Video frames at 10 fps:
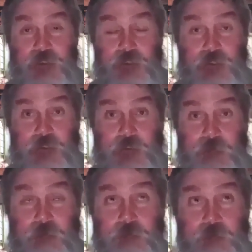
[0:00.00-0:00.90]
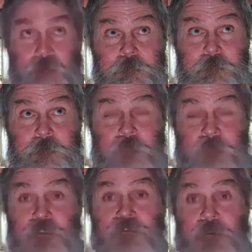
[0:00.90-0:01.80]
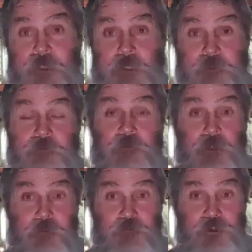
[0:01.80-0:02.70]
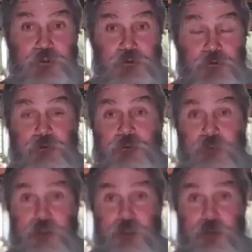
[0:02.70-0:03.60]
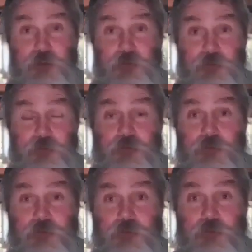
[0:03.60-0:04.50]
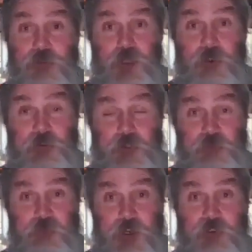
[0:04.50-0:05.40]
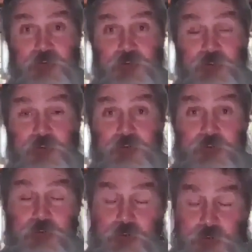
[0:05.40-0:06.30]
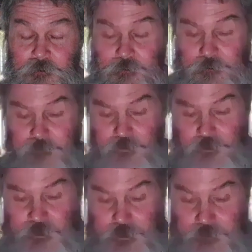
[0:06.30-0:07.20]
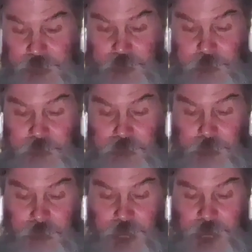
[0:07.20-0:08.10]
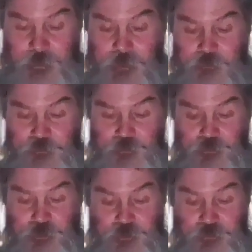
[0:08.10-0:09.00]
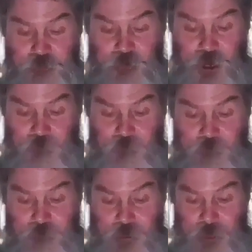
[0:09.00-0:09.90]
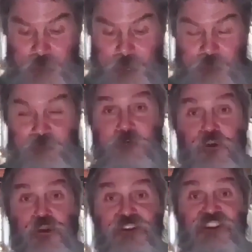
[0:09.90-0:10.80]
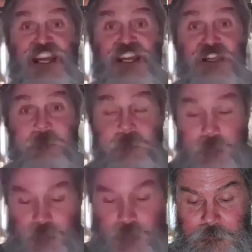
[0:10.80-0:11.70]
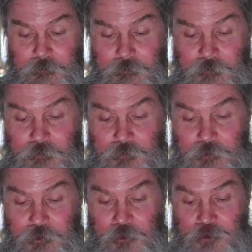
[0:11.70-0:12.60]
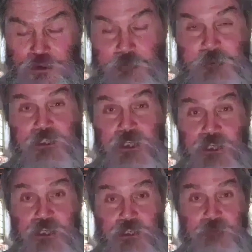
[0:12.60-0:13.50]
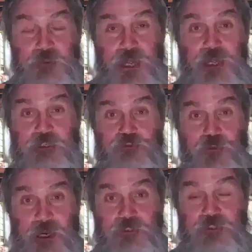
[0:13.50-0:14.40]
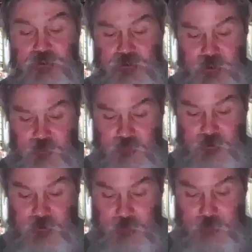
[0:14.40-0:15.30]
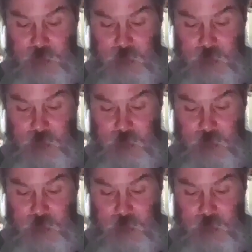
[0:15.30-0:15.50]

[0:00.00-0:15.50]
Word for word: at the end of the um, first video of two on the top 10 fallacies of Judaism. He goes through this fire of refinement for them to become God's righteous